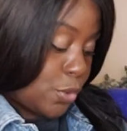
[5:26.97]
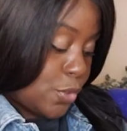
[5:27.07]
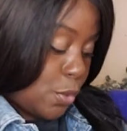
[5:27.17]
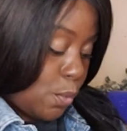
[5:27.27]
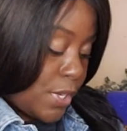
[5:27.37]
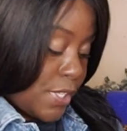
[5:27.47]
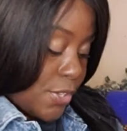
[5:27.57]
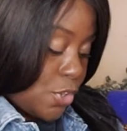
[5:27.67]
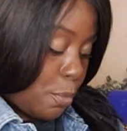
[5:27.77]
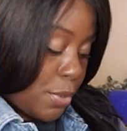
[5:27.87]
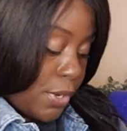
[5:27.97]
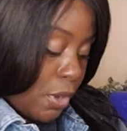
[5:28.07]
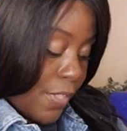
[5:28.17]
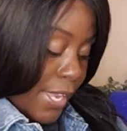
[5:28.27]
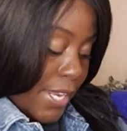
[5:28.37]
So once I start putting
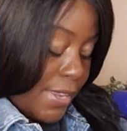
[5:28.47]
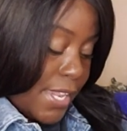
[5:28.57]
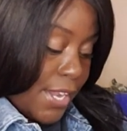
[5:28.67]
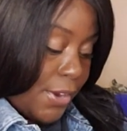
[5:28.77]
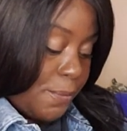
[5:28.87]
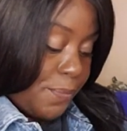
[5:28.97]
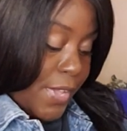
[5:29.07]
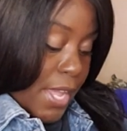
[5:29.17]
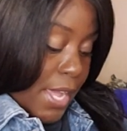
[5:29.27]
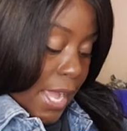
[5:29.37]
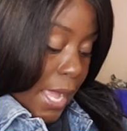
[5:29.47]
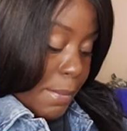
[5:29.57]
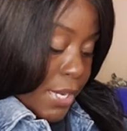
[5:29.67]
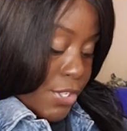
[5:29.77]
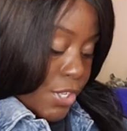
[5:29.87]
all that in there,
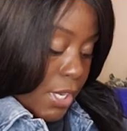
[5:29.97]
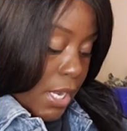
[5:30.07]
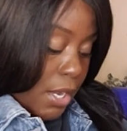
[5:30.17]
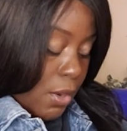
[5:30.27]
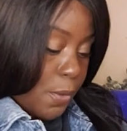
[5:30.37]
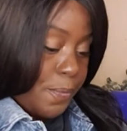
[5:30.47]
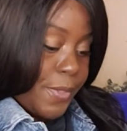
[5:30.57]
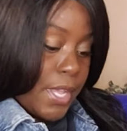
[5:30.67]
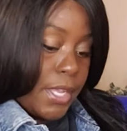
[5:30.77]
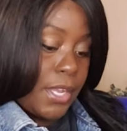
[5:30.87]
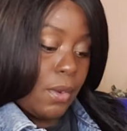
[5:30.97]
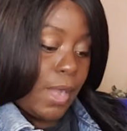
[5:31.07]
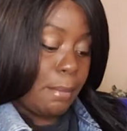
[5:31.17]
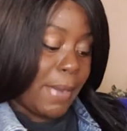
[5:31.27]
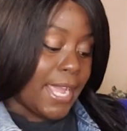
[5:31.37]
I'm good to go. You know,
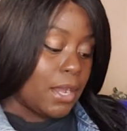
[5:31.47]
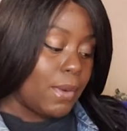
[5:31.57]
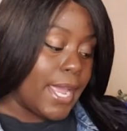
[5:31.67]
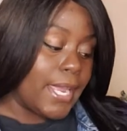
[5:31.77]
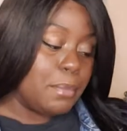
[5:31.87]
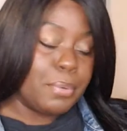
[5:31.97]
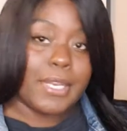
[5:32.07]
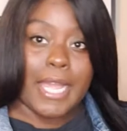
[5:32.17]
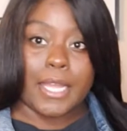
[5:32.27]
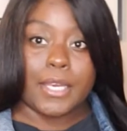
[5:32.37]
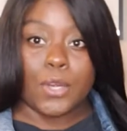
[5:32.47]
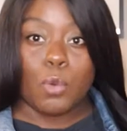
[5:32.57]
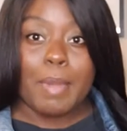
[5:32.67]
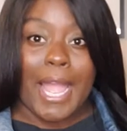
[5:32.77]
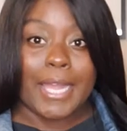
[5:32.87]
I might go ahead and put like a
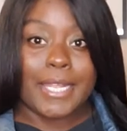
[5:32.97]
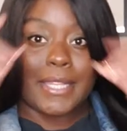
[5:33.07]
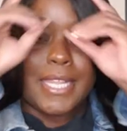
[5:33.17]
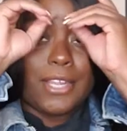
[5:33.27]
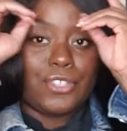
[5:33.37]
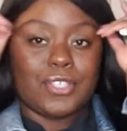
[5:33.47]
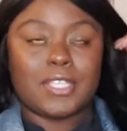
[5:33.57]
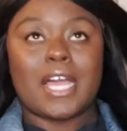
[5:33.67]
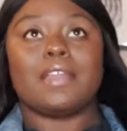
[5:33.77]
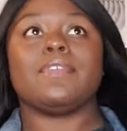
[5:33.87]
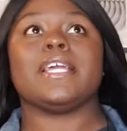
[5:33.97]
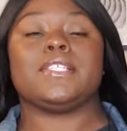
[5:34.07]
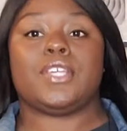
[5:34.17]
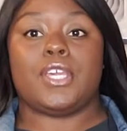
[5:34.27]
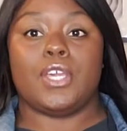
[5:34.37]
notepad in there just to kind of like
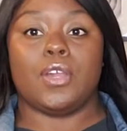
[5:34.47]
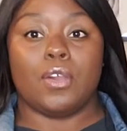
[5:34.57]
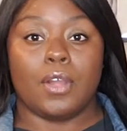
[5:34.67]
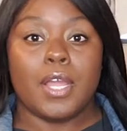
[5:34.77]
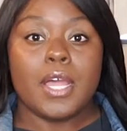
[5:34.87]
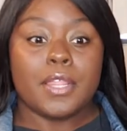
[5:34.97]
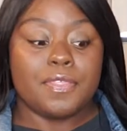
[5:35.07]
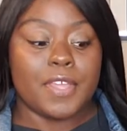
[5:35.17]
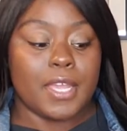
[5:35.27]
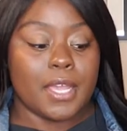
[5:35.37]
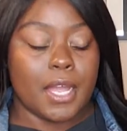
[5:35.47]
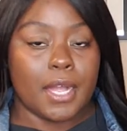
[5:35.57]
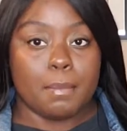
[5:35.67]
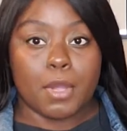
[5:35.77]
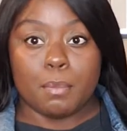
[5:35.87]
secure the
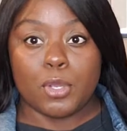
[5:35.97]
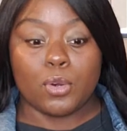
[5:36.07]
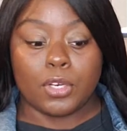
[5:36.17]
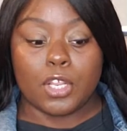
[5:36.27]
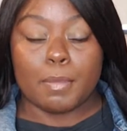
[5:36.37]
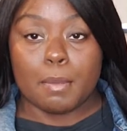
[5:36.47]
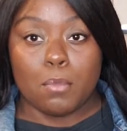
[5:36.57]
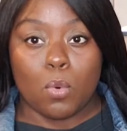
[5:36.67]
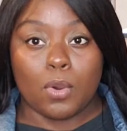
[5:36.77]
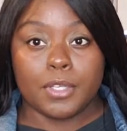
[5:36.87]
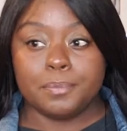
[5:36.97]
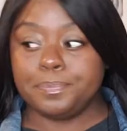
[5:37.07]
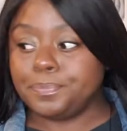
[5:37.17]
um, computer a little bit more.